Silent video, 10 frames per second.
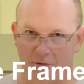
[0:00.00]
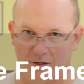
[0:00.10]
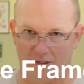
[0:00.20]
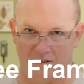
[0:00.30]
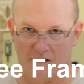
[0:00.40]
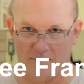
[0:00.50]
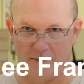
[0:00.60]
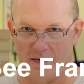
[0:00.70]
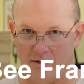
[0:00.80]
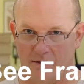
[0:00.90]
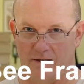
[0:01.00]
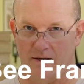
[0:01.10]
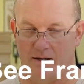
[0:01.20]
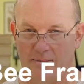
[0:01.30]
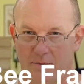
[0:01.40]
we're going to talk about
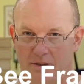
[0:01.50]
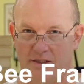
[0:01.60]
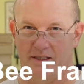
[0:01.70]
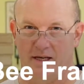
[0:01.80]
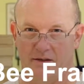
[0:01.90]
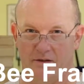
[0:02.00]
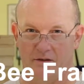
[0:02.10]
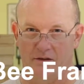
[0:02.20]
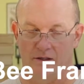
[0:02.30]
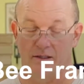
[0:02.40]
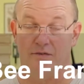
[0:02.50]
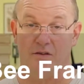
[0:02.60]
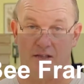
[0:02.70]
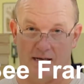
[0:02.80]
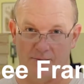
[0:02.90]
putting together
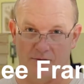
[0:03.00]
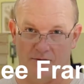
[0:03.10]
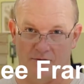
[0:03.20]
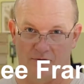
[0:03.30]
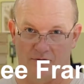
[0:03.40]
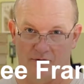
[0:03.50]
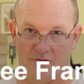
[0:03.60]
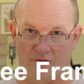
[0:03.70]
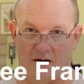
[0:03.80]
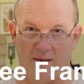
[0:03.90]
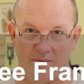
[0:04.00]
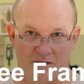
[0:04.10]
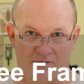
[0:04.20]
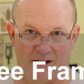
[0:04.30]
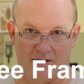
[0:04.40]
different types of frames
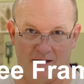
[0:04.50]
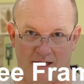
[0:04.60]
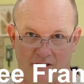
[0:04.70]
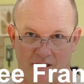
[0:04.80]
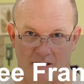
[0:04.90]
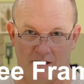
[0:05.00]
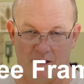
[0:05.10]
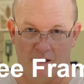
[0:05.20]
and foundation.